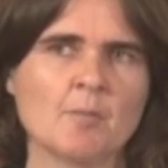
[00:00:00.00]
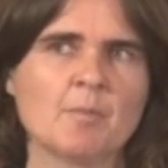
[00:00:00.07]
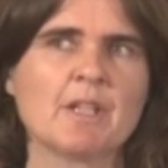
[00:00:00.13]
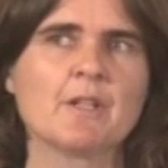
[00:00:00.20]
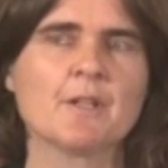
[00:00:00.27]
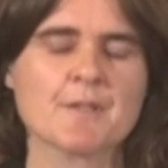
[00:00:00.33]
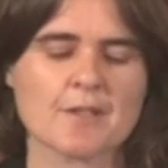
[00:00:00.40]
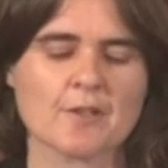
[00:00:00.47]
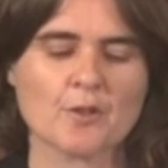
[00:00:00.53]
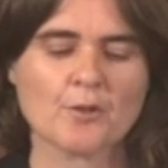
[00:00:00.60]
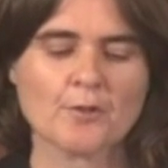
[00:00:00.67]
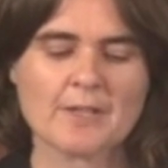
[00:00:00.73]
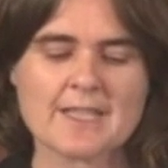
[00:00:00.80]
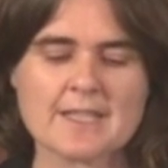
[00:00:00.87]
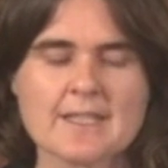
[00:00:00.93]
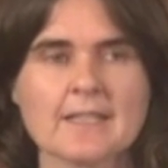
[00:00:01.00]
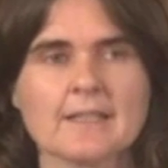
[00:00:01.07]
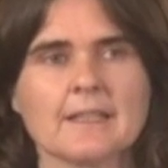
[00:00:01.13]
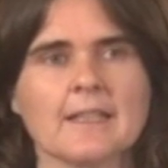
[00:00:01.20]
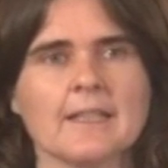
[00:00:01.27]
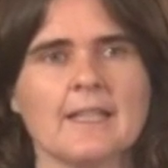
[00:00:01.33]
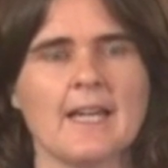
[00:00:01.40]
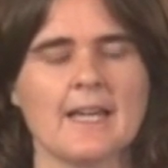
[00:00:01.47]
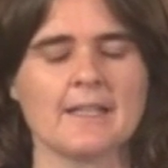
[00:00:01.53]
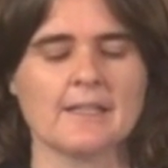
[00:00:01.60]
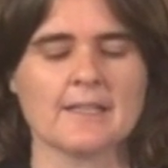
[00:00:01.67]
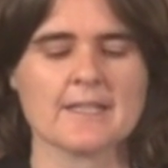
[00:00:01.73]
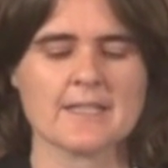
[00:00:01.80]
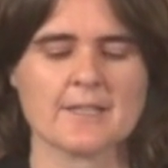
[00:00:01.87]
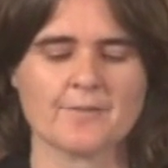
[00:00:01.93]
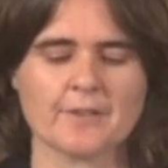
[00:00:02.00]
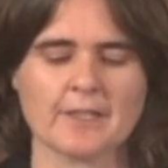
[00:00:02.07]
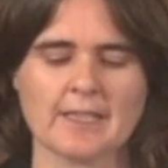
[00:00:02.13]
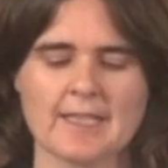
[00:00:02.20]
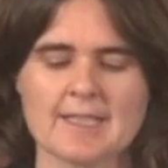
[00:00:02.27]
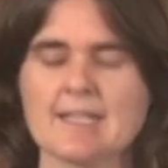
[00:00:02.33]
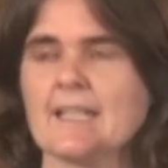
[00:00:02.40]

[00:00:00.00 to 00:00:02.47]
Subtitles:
Because increasingly, analysts have realized